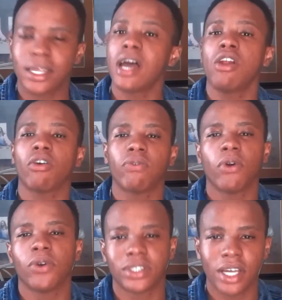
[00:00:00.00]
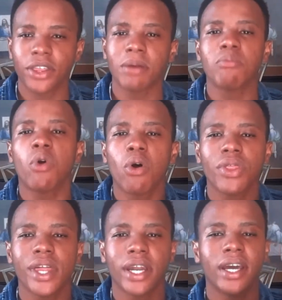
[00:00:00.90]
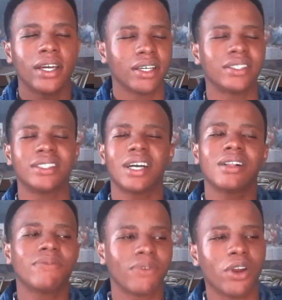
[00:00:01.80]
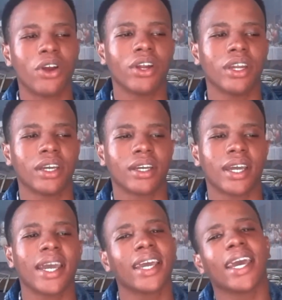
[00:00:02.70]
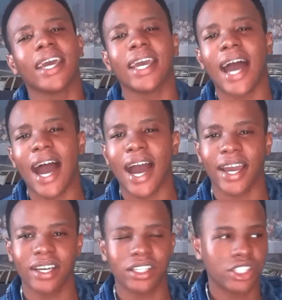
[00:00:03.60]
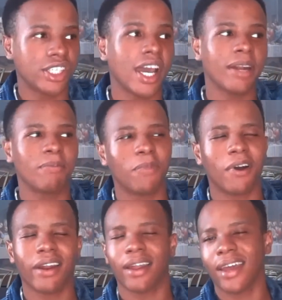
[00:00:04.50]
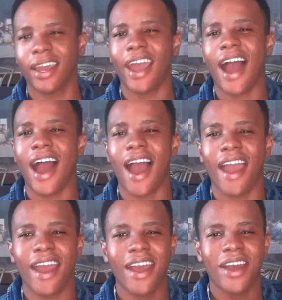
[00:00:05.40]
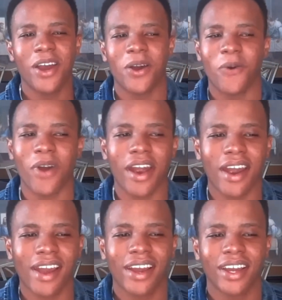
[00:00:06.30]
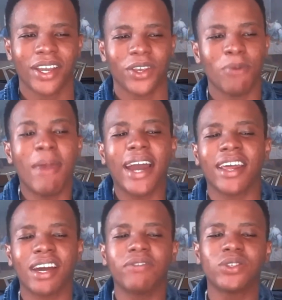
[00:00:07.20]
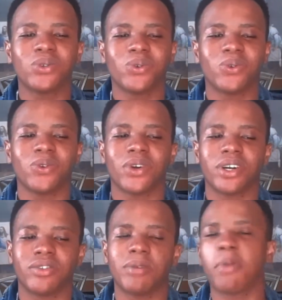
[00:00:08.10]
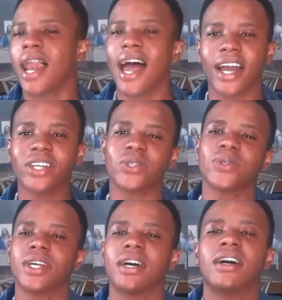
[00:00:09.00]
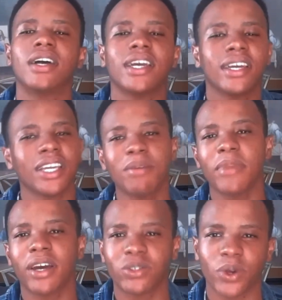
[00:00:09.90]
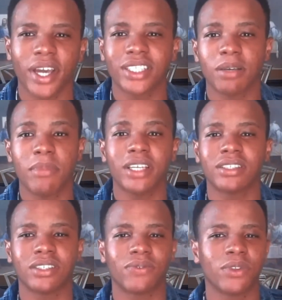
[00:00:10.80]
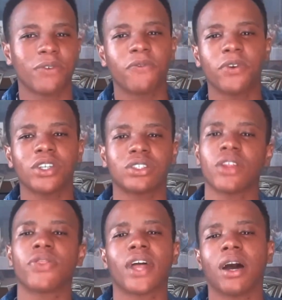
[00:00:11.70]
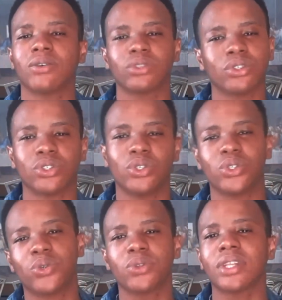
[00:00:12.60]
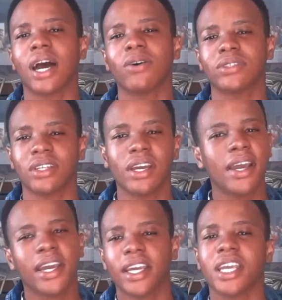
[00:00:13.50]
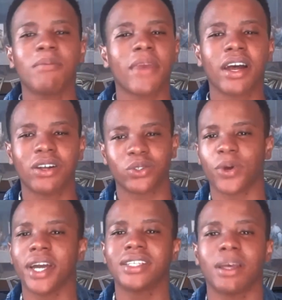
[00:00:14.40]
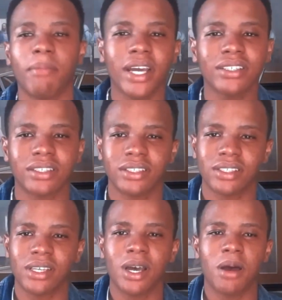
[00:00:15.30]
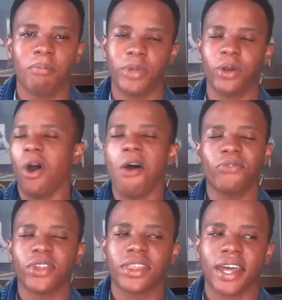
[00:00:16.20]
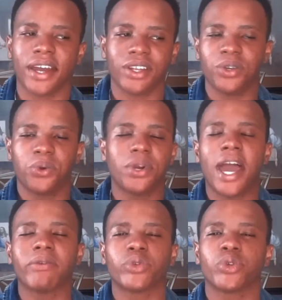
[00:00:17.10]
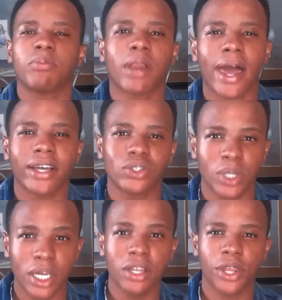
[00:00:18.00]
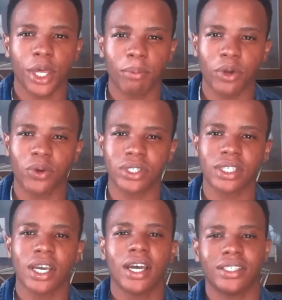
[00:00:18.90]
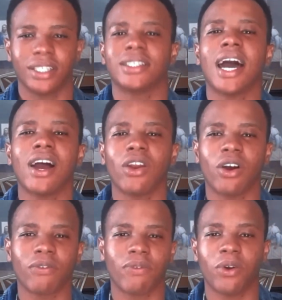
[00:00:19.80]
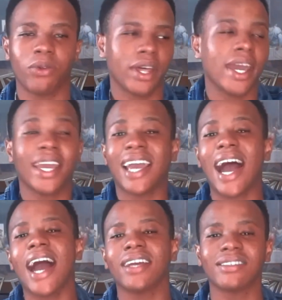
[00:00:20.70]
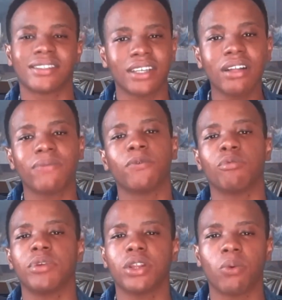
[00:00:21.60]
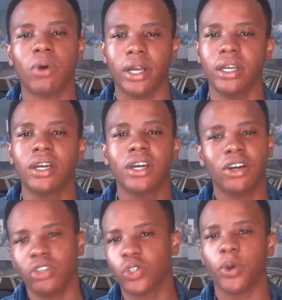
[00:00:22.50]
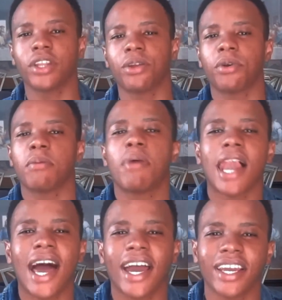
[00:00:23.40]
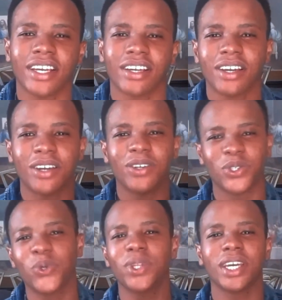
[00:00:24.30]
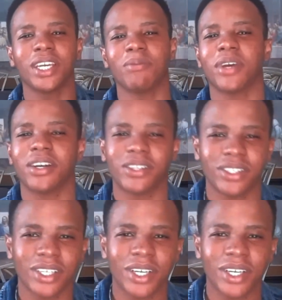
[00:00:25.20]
Dialogflow is nothing more than a self-learning AI, a chatbot AI, where you might have to reply to the emails or SMSs for the first 1,000 to 2,000 emails or SMSs, but after that you don't have to reply to anything, because the Dialogflow, the AI itself, will be the one doing the replying to the emails.